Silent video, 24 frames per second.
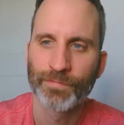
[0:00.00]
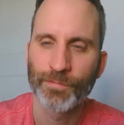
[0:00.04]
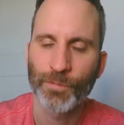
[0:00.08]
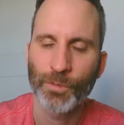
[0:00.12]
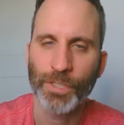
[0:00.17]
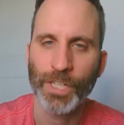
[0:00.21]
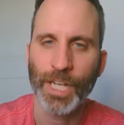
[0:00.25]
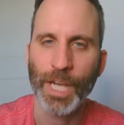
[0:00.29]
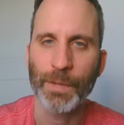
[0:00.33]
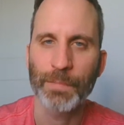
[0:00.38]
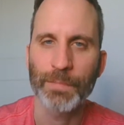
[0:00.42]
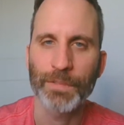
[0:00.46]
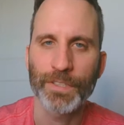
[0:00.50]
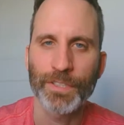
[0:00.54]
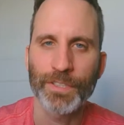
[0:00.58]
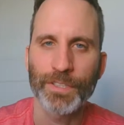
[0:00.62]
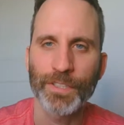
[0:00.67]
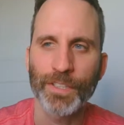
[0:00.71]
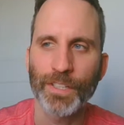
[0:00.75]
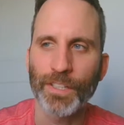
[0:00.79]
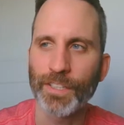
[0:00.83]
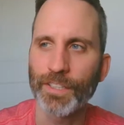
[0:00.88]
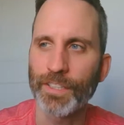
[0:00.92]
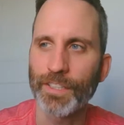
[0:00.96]
What happens
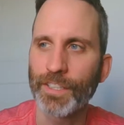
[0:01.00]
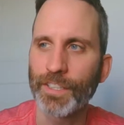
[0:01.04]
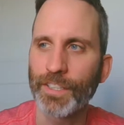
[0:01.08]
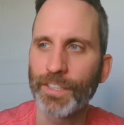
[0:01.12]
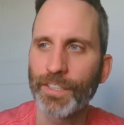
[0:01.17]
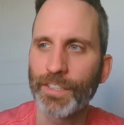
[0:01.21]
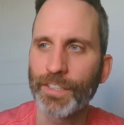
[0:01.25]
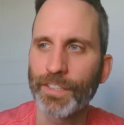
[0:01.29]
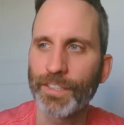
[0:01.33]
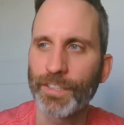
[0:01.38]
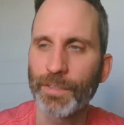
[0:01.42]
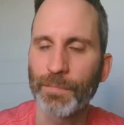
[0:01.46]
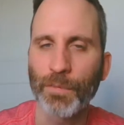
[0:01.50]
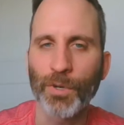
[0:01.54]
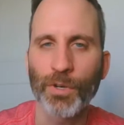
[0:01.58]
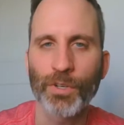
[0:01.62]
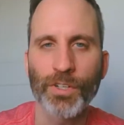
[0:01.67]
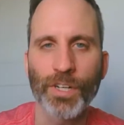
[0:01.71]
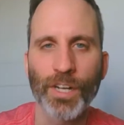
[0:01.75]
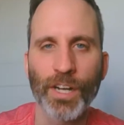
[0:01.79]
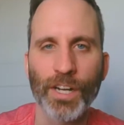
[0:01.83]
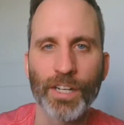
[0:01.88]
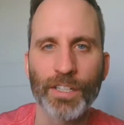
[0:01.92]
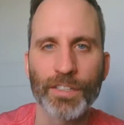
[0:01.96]
to all the
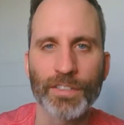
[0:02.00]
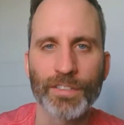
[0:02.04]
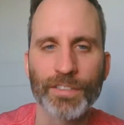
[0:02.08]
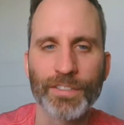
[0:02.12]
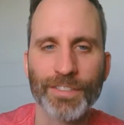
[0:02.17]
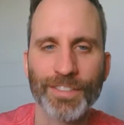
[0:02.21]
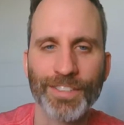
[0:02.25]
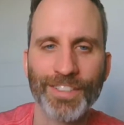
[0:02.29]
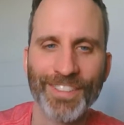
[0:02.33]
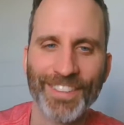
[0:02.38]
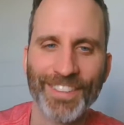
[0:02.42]
morons?